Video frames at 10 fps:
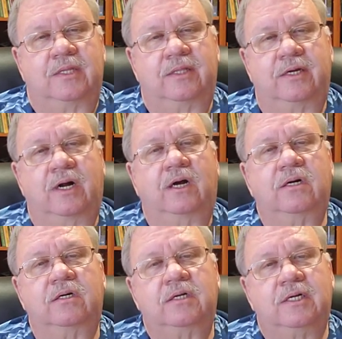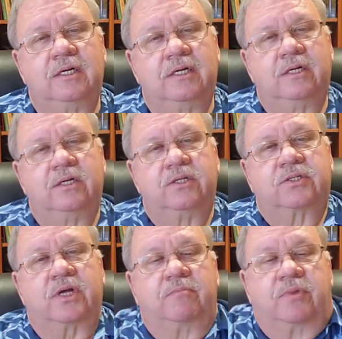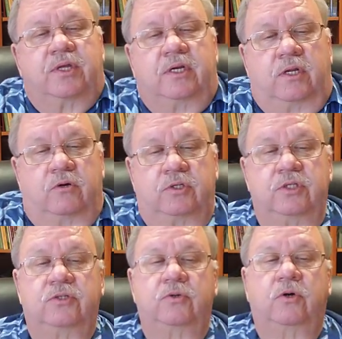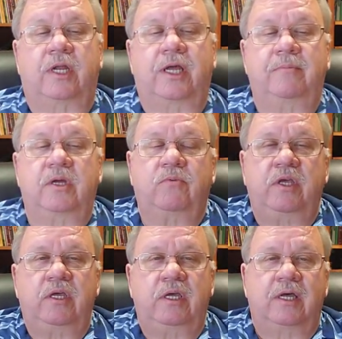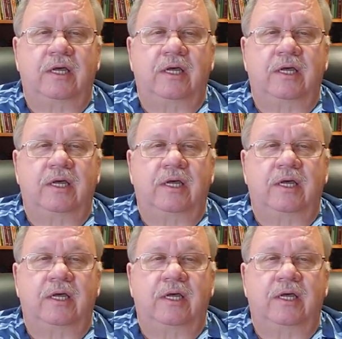There are some theologians who claim that we